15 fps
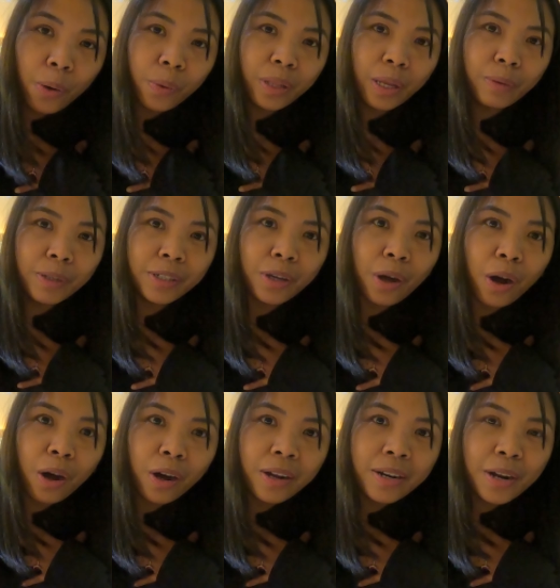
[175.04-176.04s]
while I was
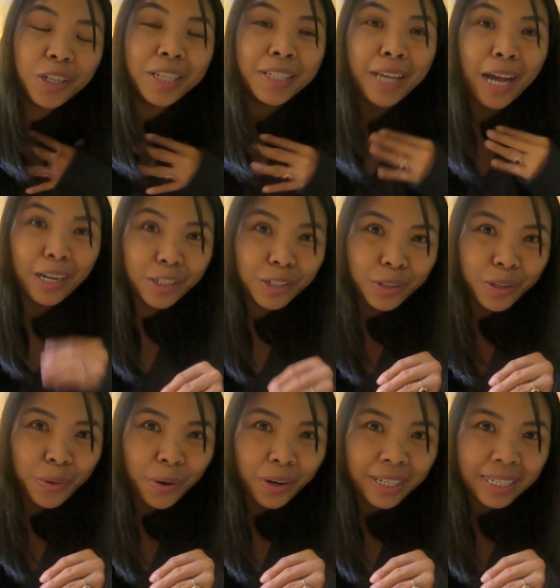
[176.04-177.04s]
gone. She's
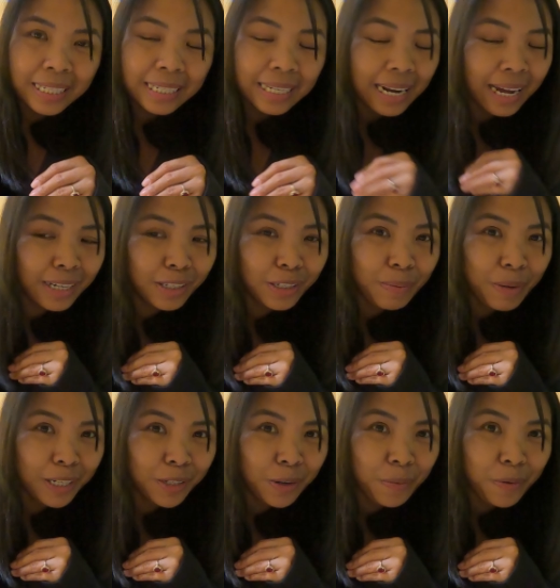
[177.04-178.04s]
actually working tonight, to
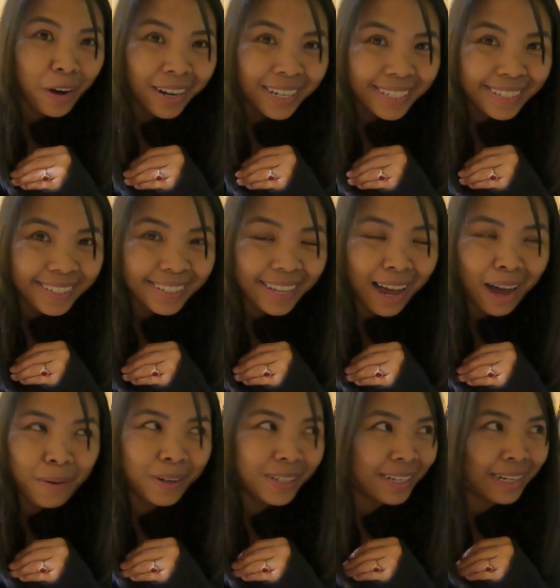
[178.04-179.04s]
my surprise.
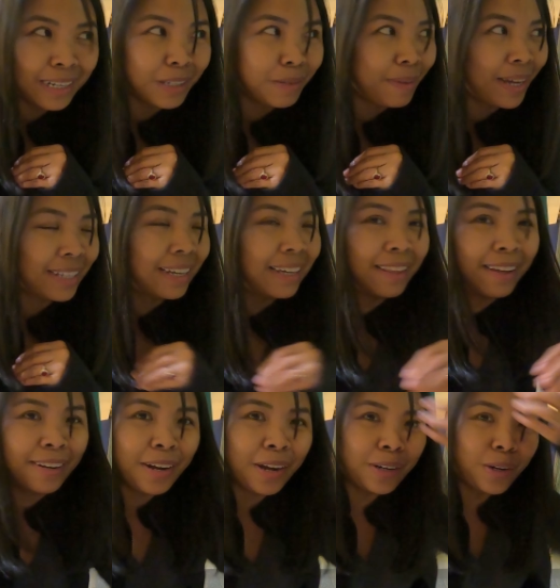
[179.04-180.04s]
I wasn't expecting
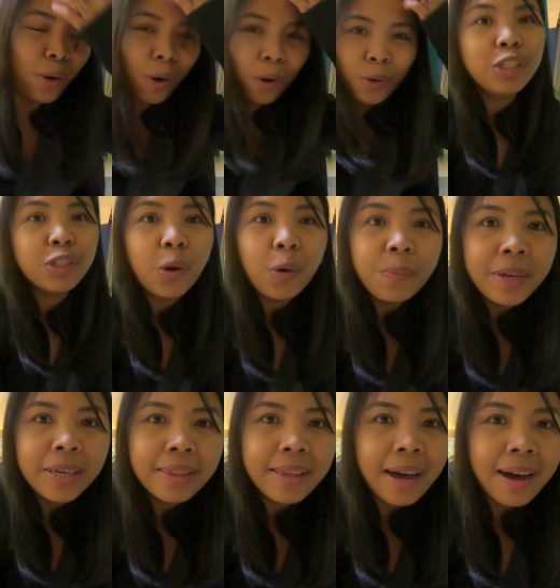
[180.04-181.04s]
that at all. She told
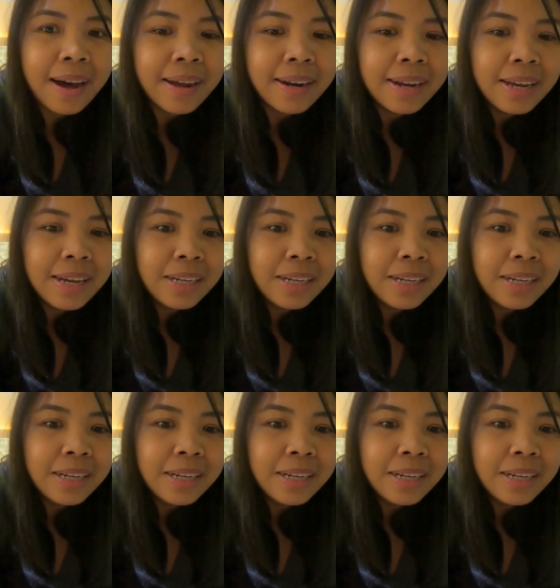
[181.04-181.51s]
me that